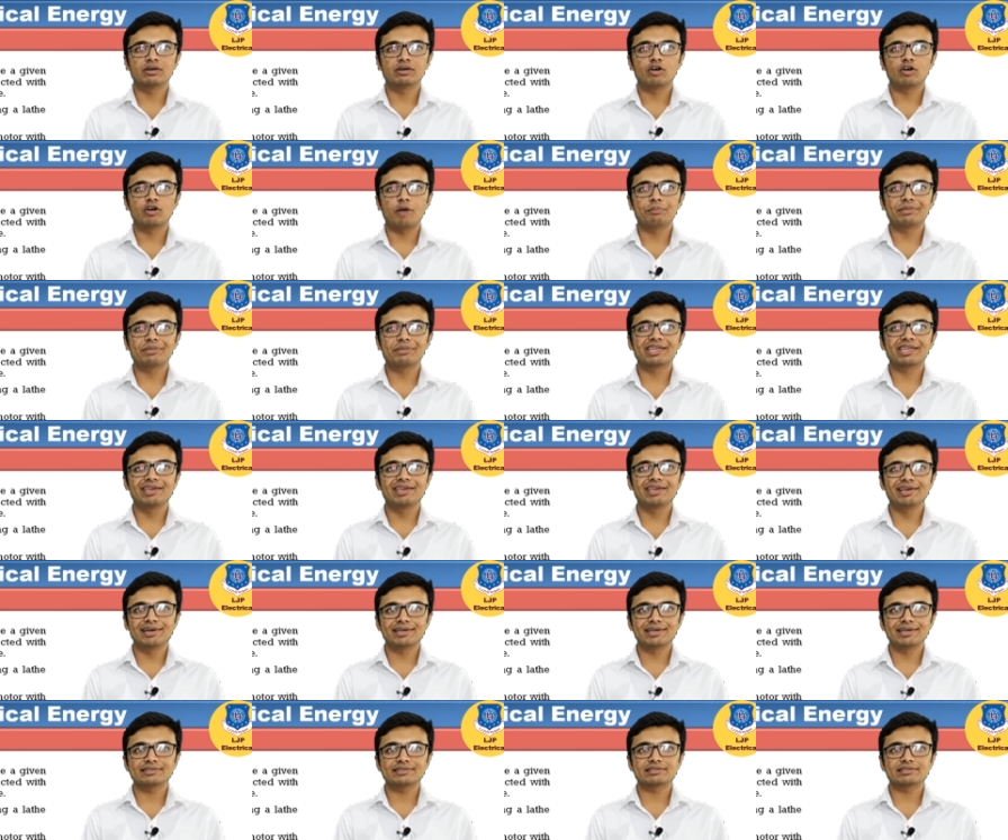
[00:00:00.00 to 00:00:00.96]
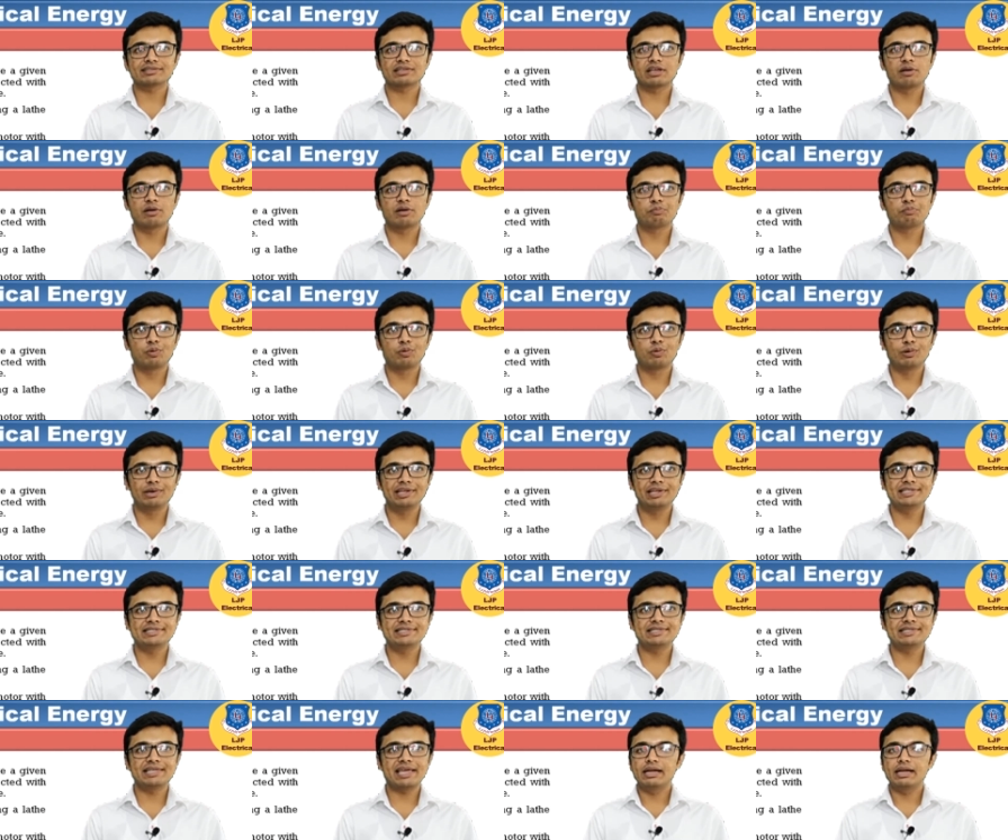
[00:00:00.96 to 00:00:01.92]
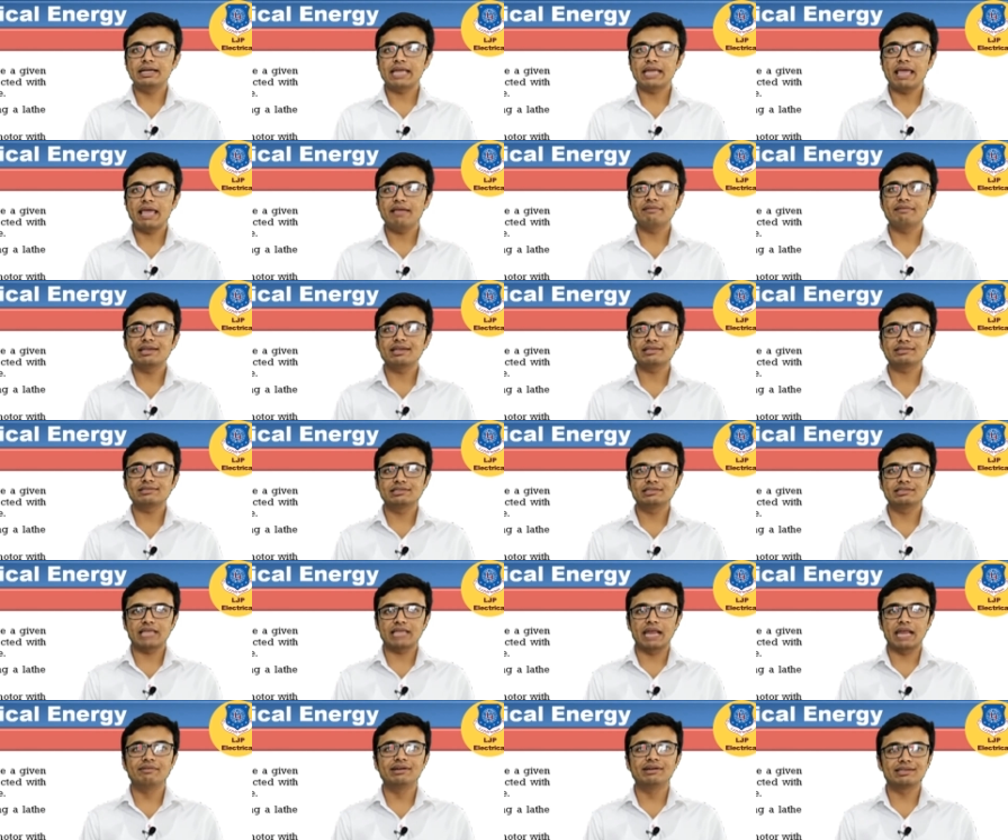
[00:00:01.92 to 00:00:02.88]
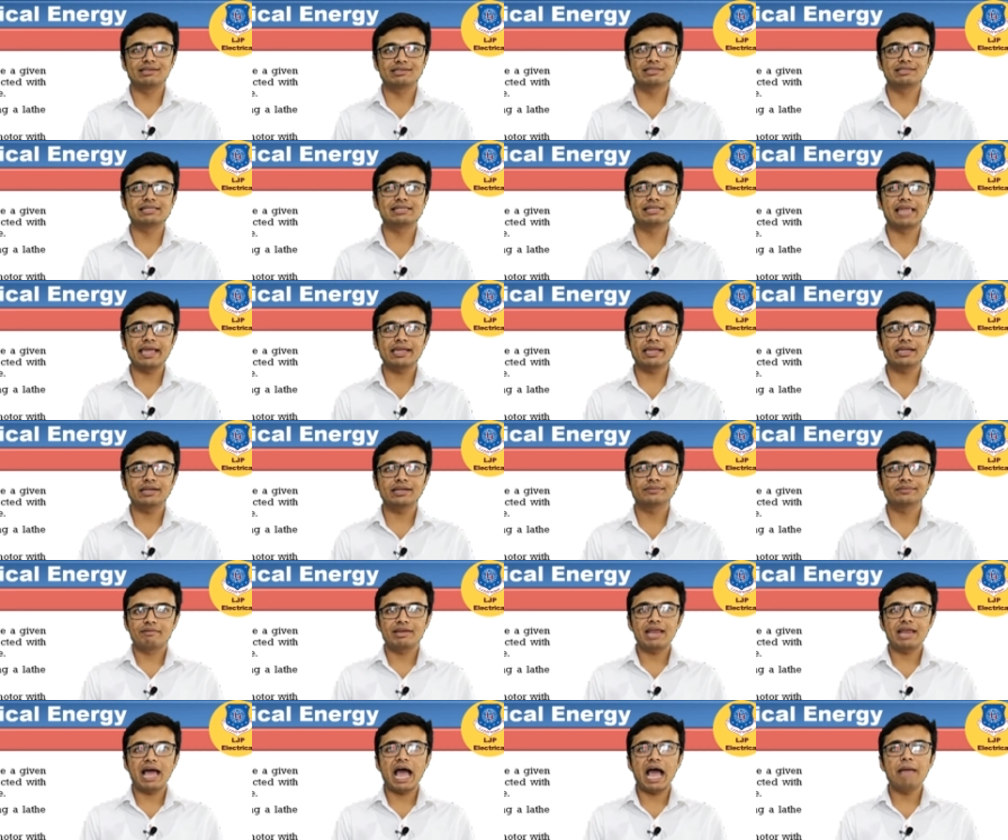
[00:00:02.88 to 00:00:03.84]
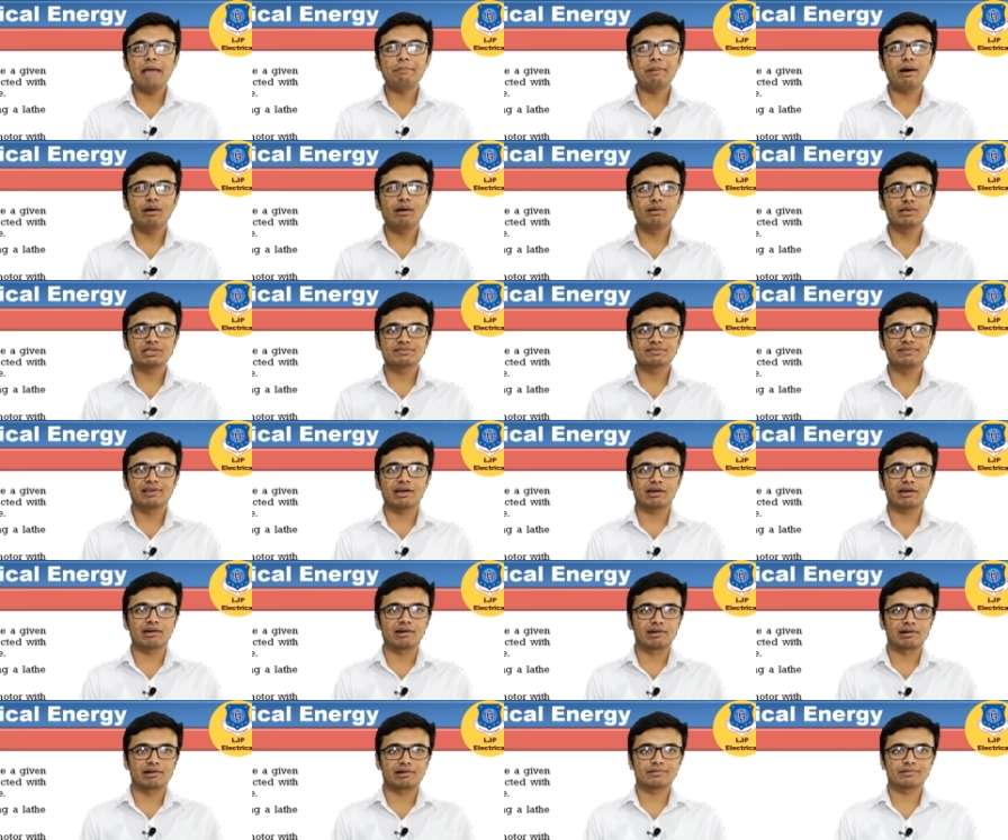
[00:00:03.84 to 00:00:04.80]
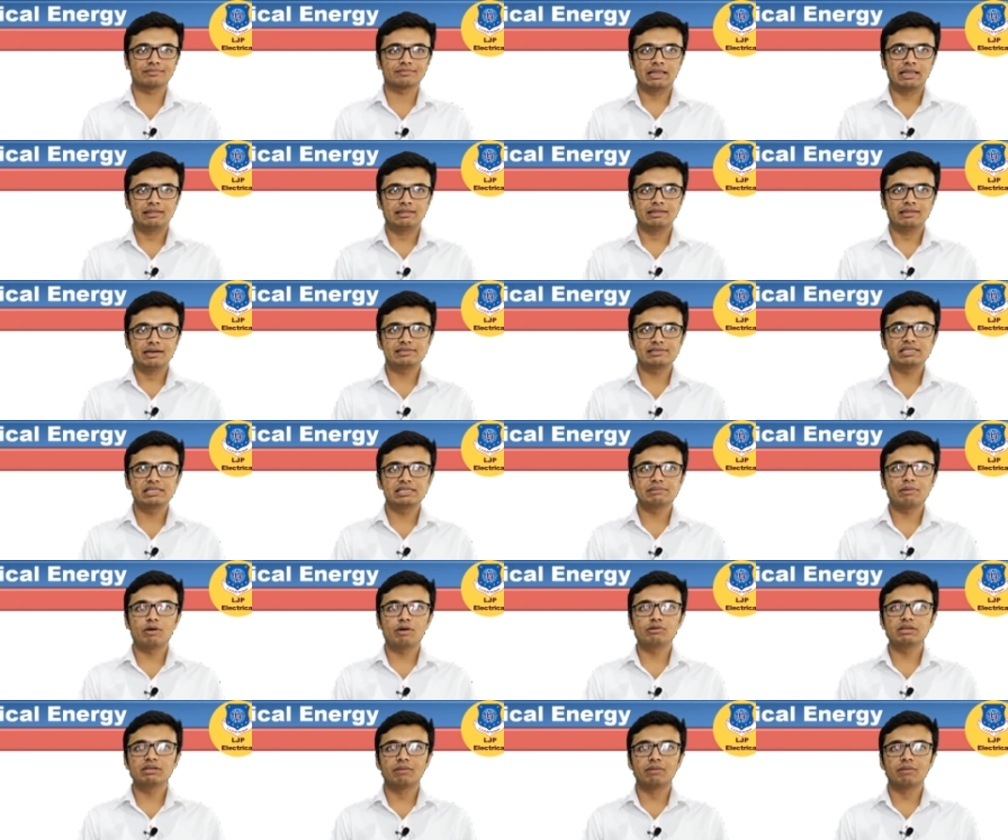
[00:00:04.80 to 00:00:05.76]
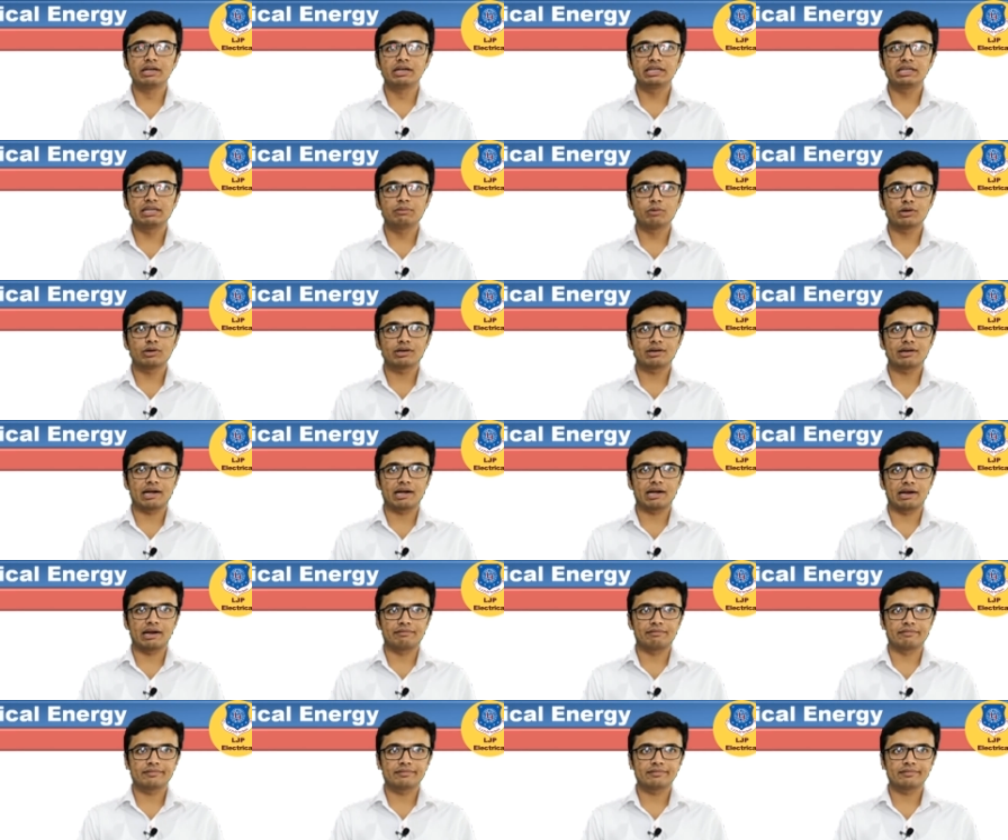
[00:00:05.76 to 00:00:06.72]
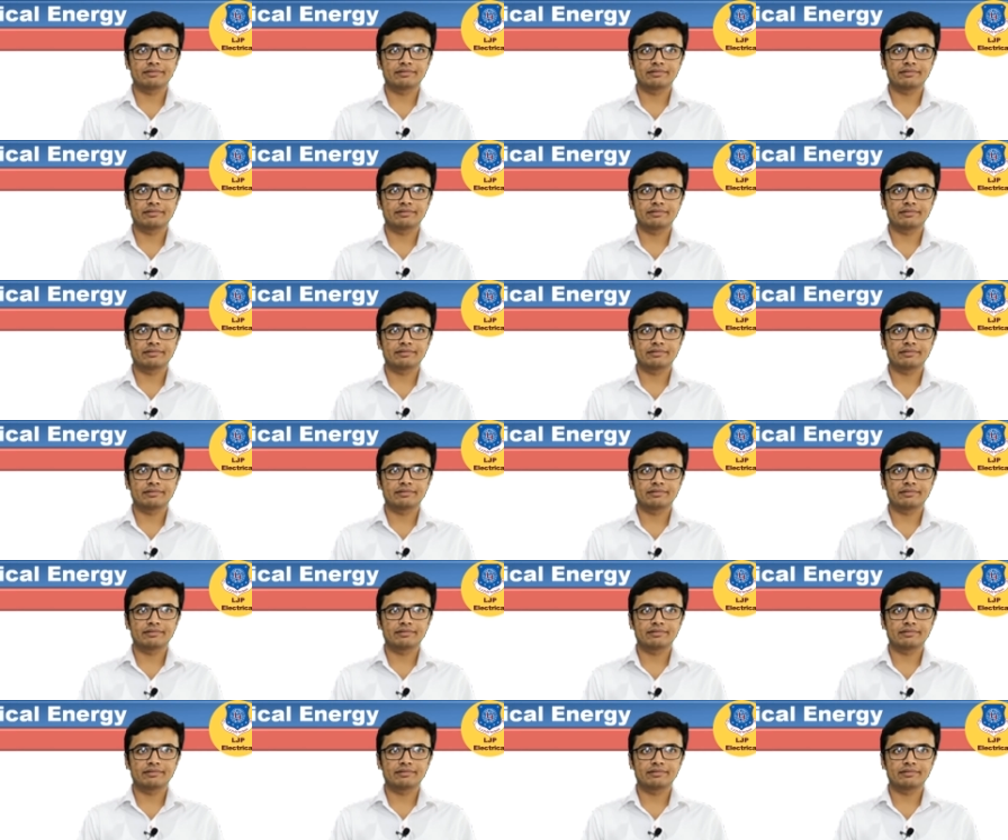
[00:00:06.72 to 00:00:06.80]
of the gears, pulleys. It has various disadvantages like very high power loss will occur. Let's see about the multi-motor drive.